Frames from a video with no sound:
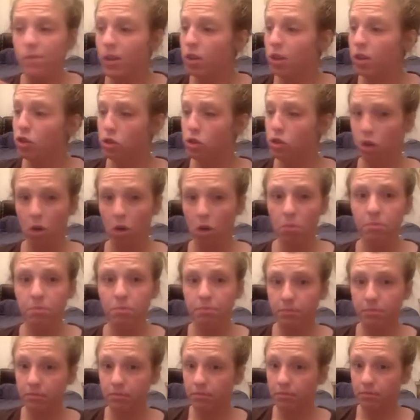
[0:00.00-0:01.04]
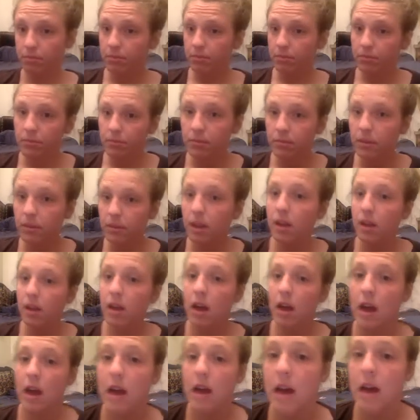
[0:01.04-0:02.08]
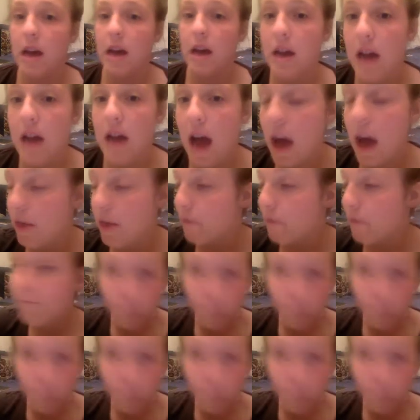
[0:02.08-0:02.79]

So the